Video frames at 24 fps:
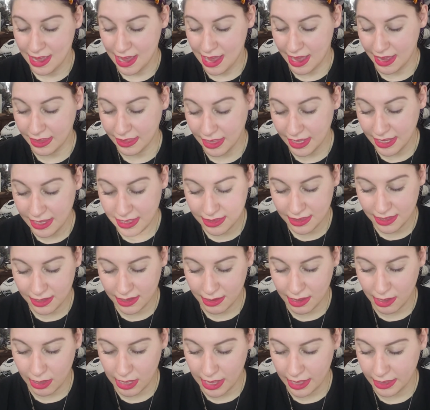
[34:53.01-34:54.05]
I like
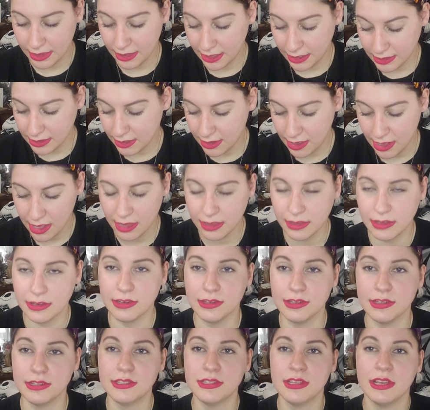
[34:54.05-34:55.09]
the
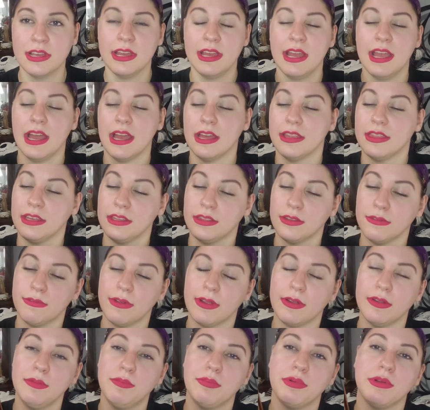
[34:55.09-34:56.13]
colors. I think they're
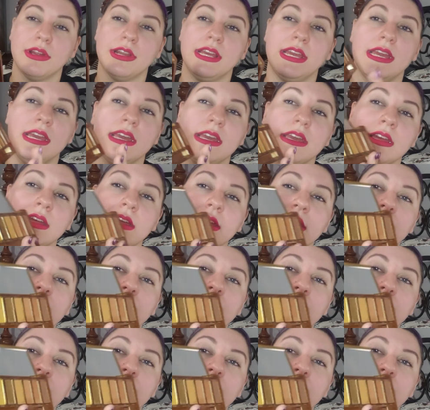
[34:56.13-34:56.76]
very pretty.